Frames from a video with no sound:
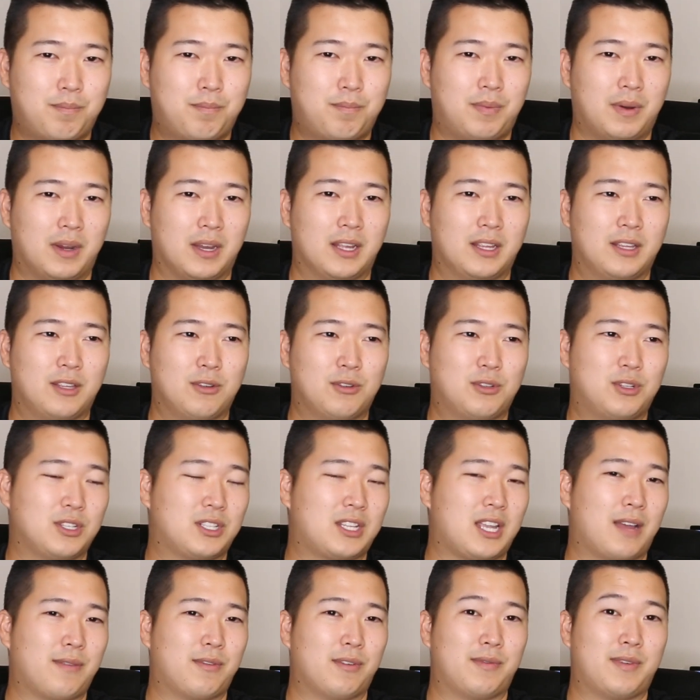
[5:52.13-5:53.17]
but you just
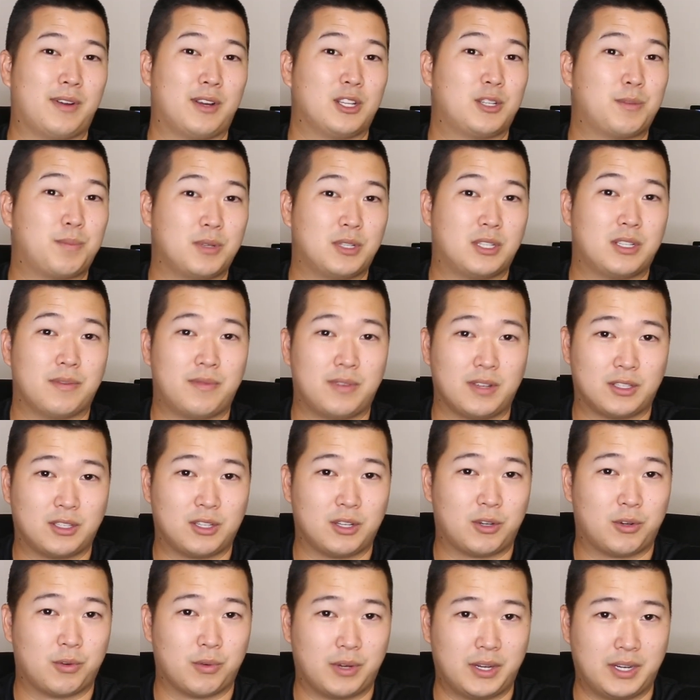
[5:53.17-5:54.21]
have a very specific
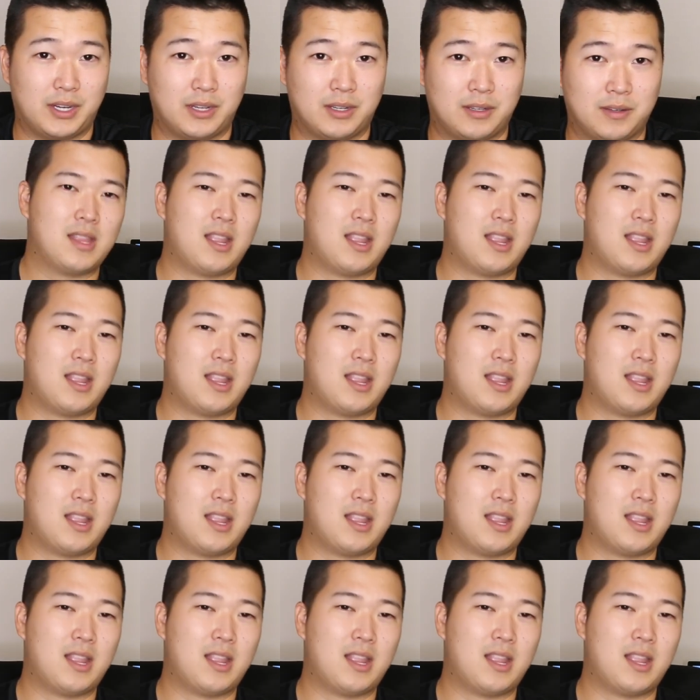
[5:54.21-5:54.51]
degree.